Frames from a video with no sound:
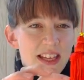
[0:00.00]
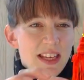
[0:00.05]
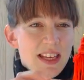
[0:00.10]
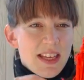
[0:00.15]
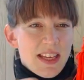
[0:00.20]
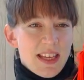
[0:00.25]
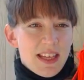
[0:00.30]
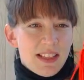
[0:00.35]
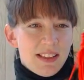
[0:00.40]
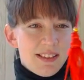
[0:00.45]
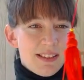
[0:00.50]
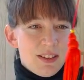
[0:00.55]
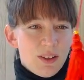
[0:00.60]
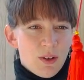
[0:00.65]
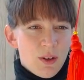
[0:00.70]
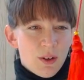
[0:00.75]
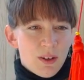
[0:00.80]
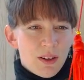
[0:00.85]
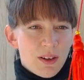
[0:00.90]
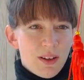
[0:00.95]
it's
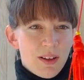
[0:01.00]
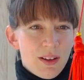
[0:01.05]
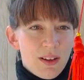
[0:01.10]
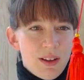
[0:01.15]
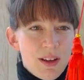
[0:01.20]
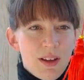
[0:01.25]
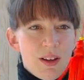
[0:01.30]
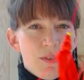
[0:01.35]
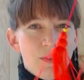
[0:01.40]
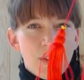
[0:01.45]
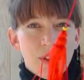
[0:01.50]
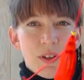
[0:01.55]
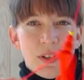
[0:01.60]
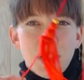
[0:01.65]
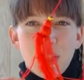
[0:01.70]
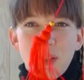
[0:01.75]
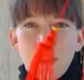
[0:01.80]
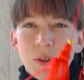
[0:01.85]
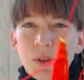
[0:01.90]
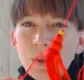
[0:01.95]
not a very
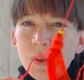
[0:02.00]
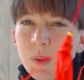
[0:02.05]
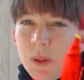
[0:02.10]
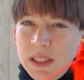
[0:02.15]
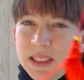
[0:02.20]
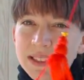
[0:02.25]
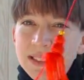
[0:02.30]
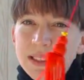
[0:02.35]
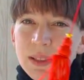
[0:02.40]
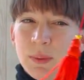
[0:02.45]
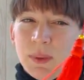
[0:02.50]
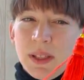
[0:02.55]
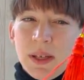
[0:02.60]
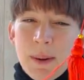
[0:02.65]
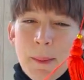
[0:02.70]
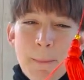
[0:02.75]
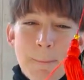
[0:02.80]
good quality one